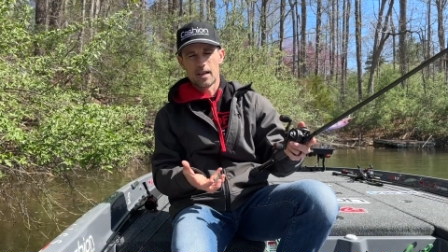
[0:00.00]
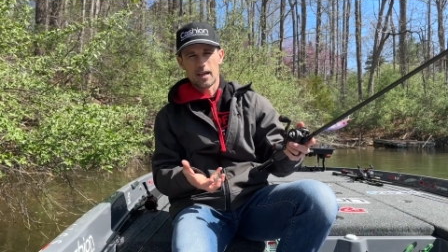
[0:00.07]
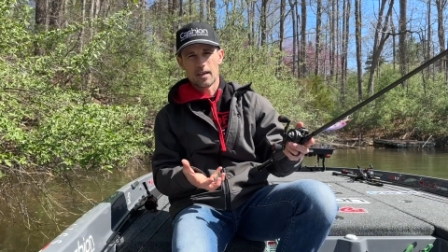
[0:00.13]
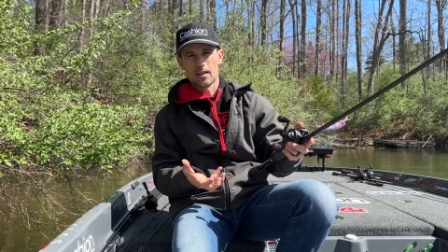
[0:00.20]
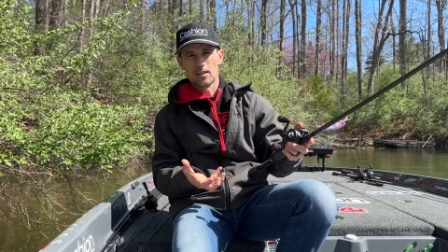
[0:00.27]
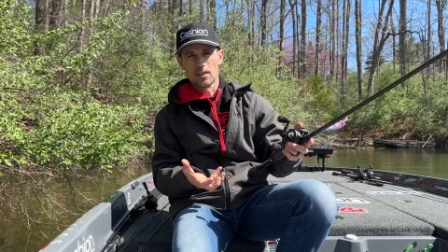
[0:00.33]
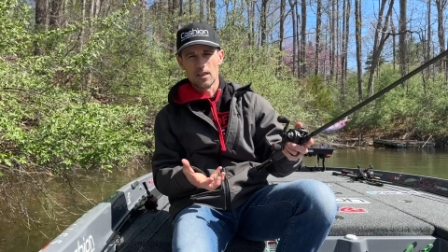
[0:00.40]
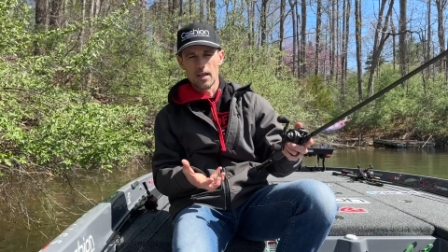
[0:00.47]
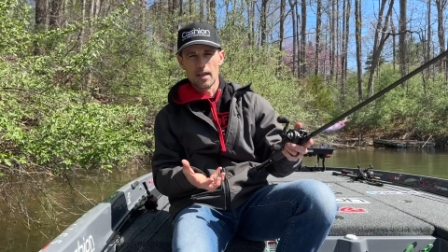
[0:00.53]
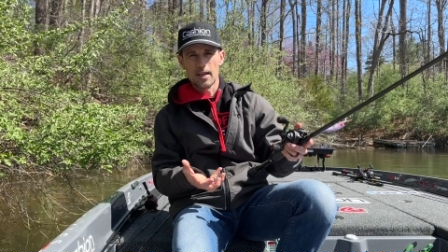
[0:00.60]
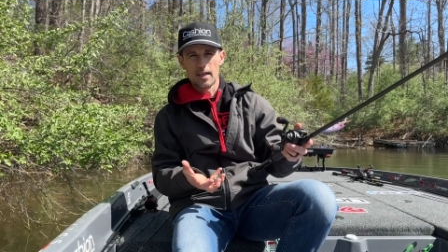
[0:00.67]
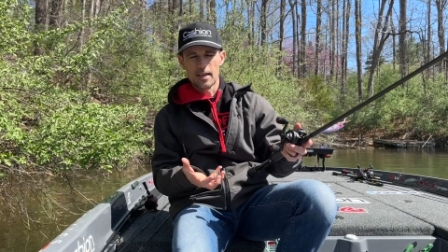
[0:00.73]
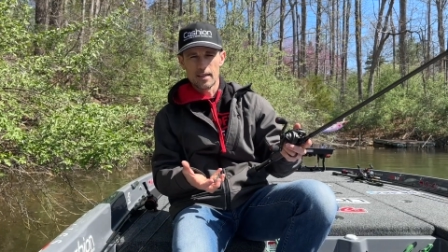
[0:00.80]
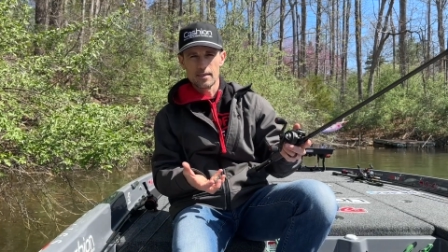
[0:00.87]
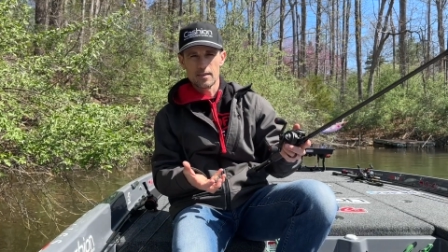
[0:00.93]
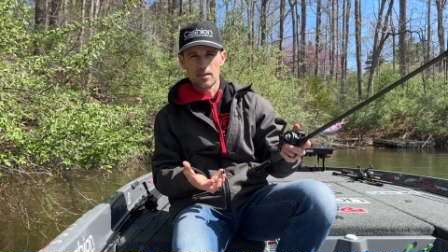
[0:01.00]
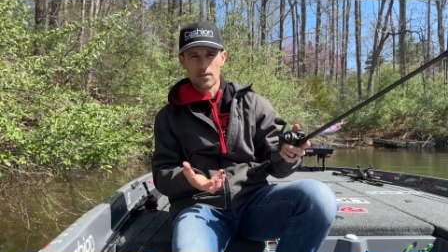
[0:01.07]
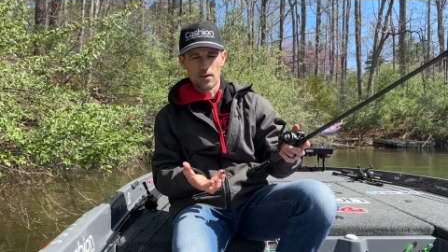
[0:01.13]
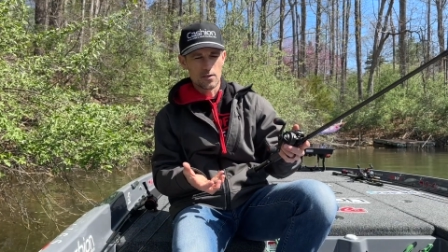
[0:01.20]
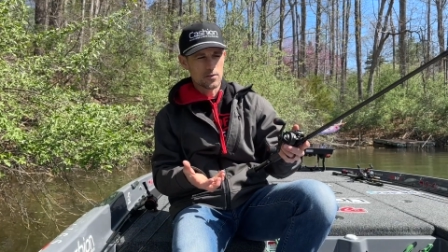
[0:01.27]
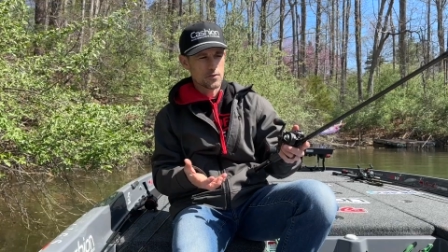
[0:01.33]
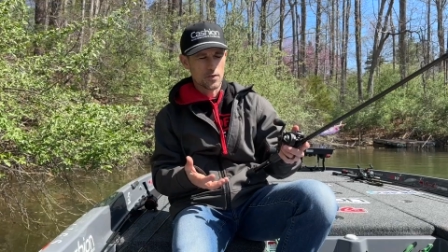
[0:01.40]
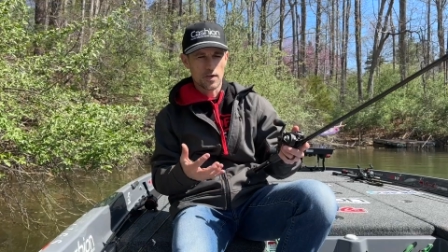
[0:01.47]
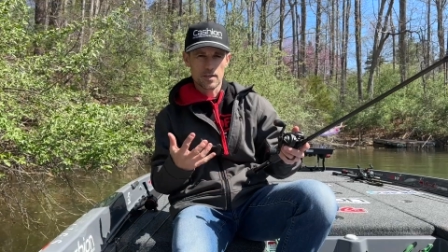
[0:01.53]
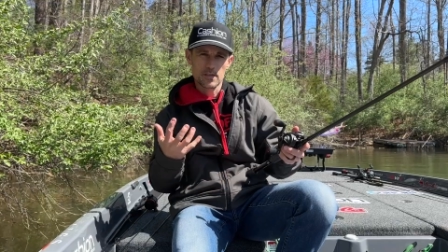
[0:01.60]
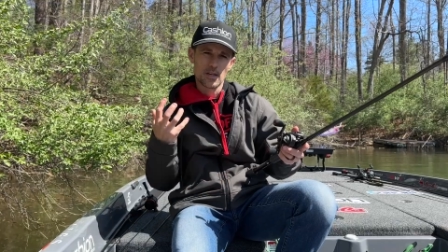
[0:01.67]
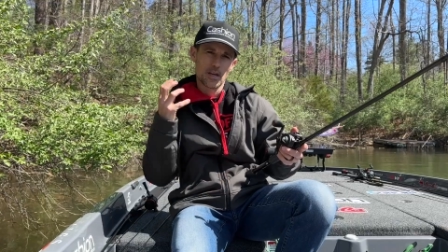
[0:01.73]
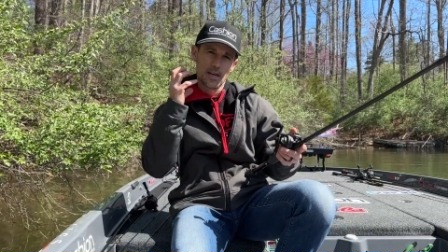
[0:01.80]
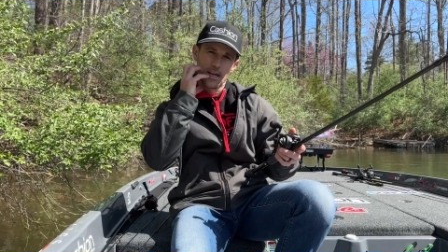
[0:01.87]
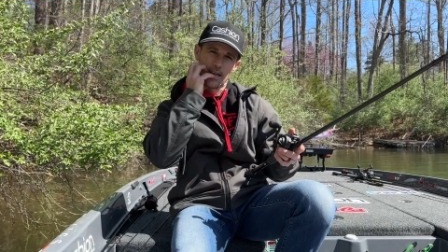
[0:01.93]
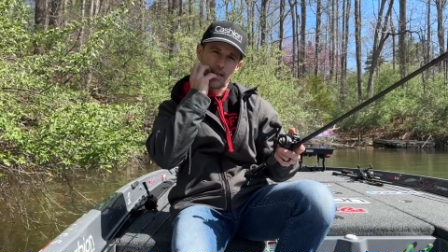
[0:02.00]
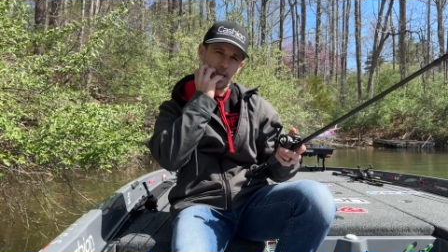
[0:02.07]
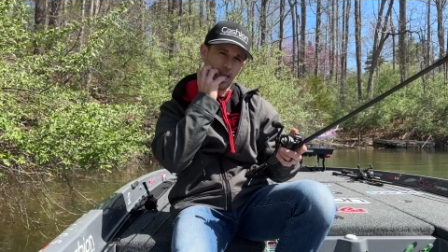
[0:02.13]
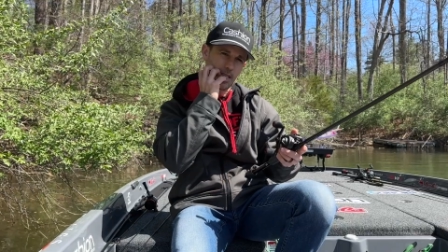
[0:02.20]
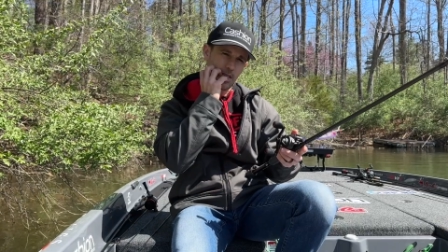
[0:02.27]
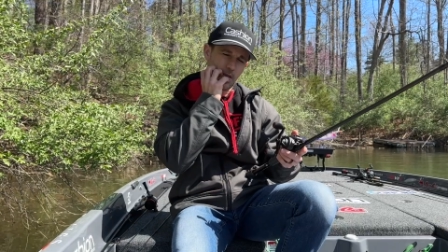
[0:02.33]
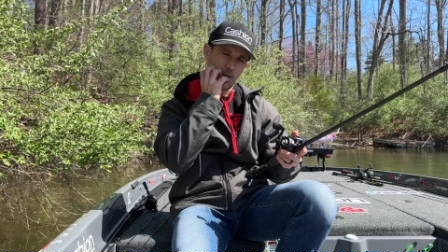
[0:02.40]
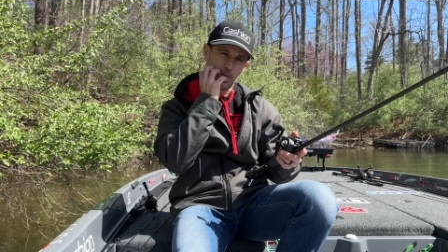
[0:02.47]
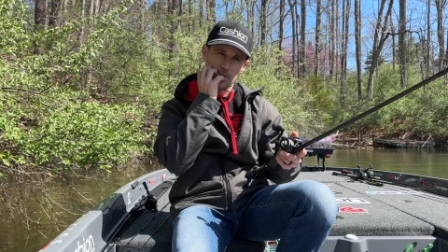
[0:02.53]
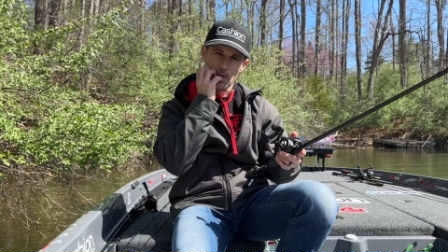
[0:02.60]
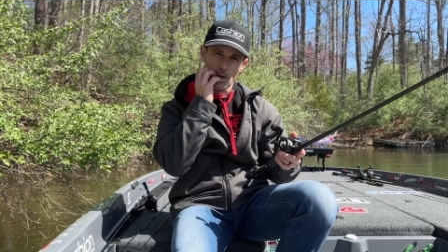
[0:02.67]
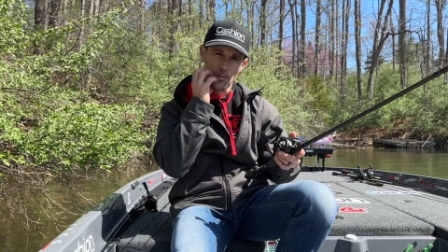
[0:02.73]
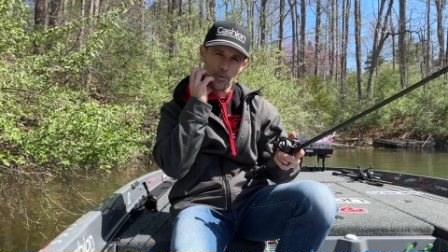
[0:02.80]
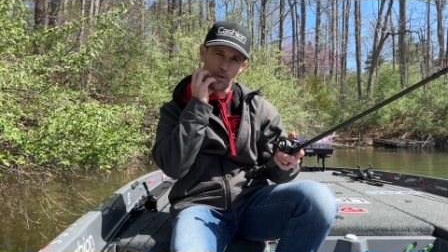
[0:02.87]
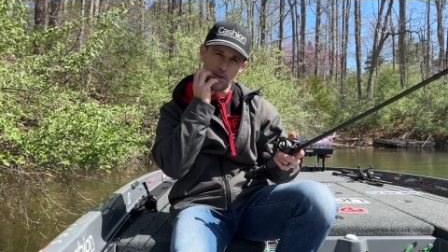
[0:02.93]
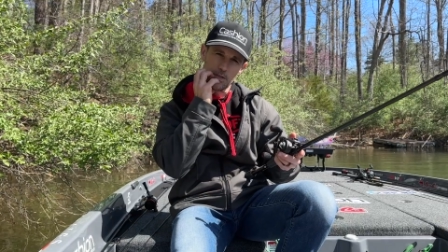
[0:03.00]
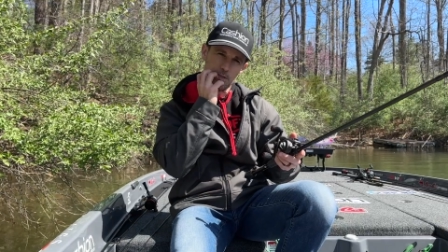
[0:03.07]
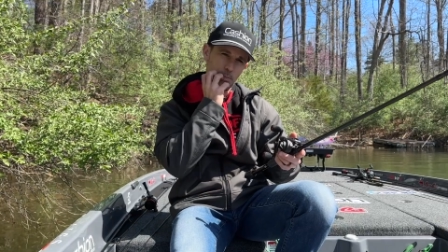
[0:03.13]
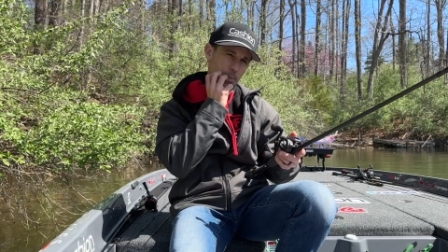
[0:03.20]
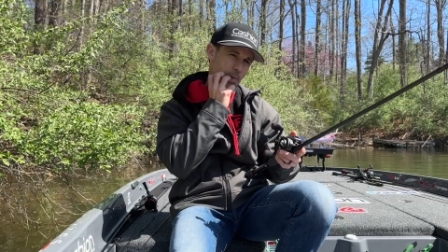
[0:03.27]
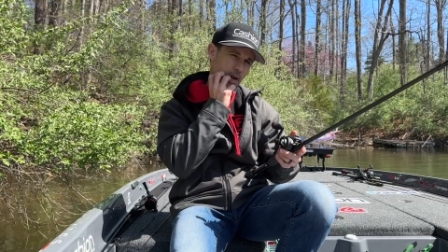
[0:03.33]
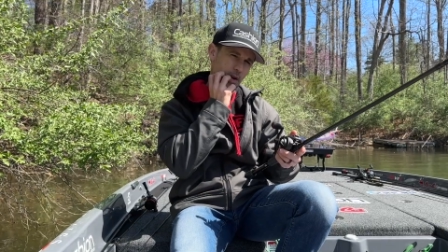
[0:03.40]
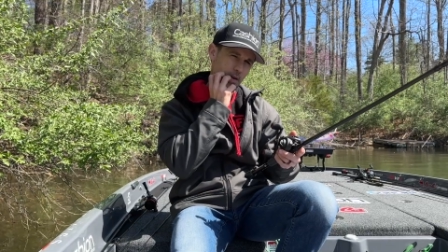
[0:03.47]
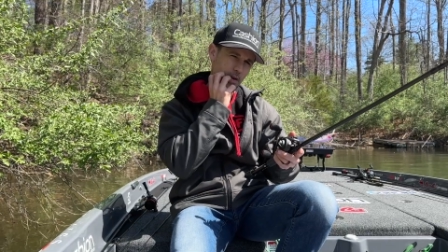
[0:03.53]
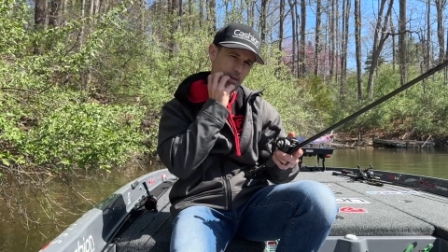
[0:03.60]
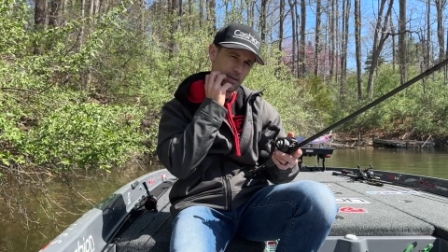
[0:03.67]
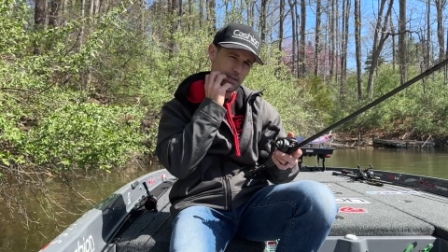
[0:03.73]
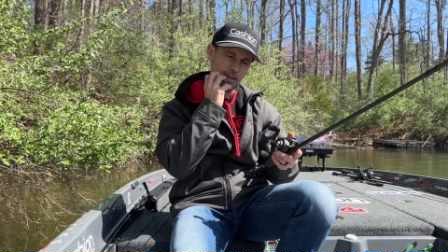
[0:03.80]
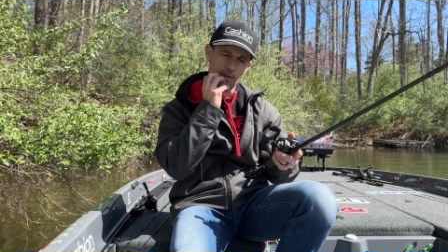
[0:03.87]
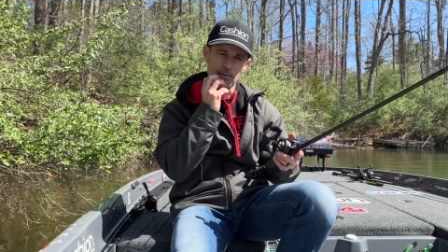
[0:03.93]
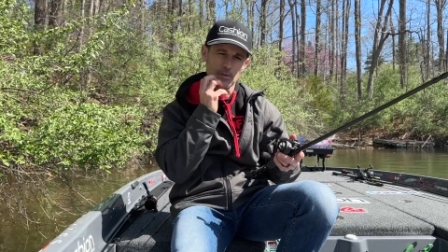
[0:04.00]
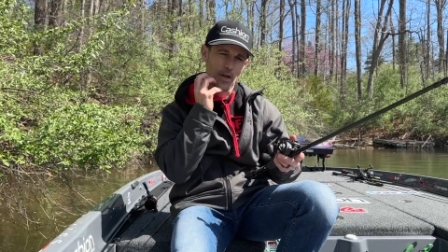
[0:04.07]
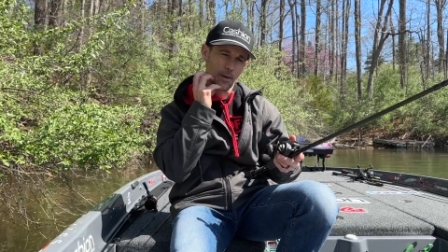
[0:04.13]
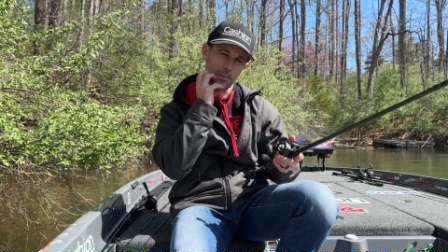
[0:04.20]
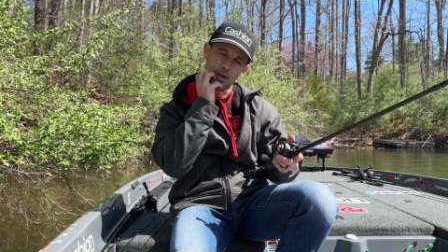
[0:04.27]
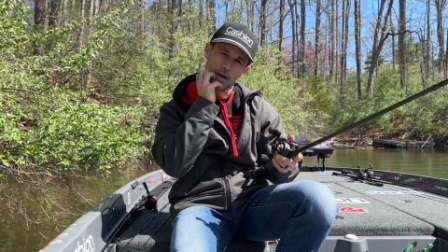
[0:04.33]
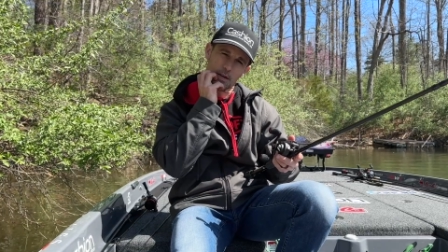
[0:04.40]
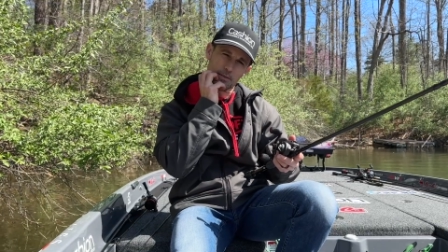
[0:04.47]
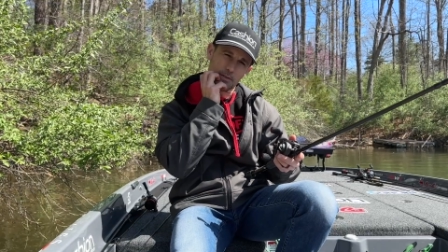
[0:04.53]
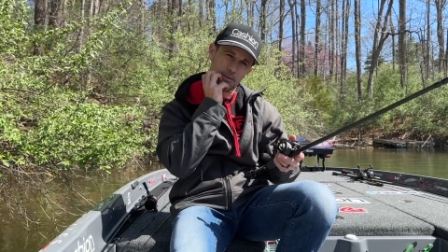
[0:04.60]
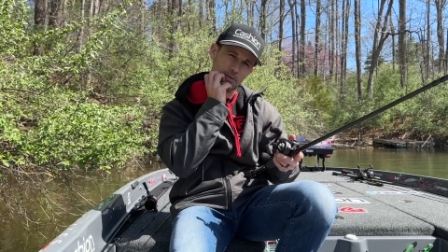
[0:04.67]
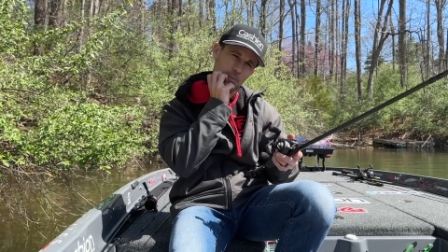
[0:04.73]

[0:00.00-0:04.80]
can lay into those fish and get those treble hooks buried, those gamakatsus